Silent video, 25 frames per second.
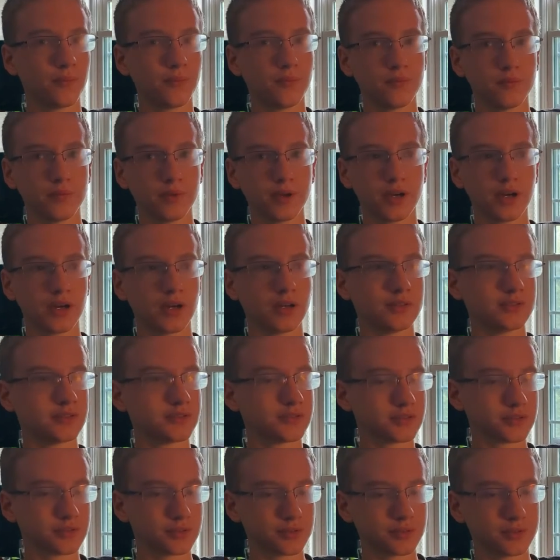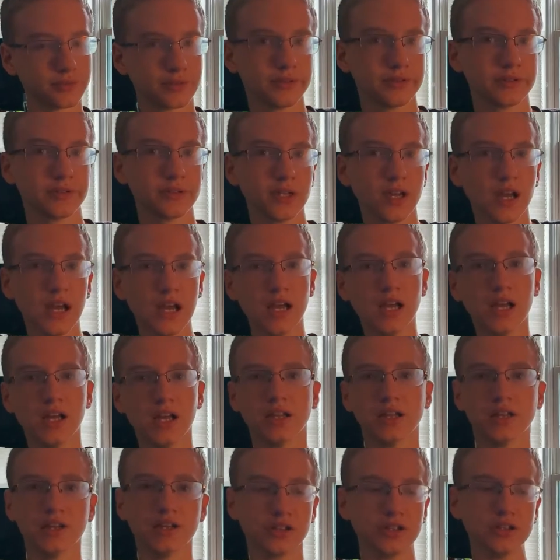Yeah, so
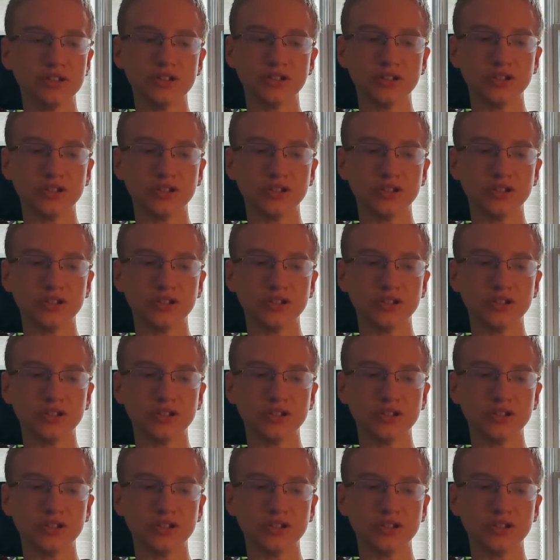here's you